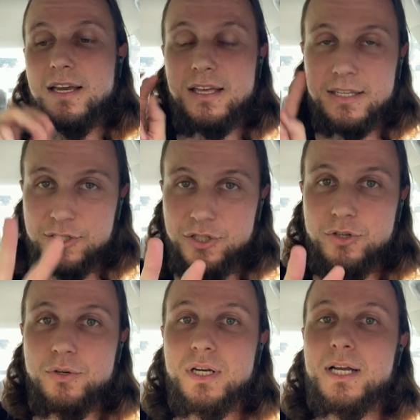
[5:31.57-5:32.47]
And then
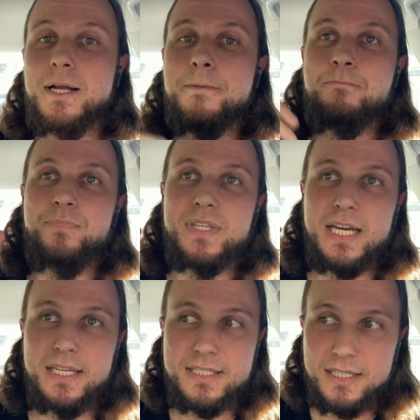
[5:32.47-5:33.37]
two,
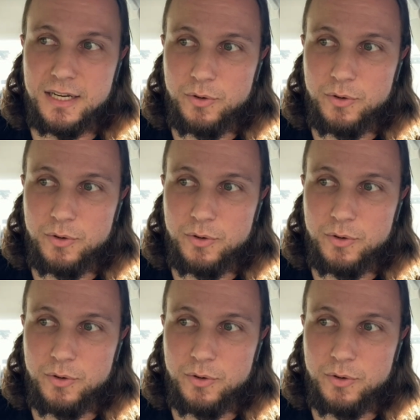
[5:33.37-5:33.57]
that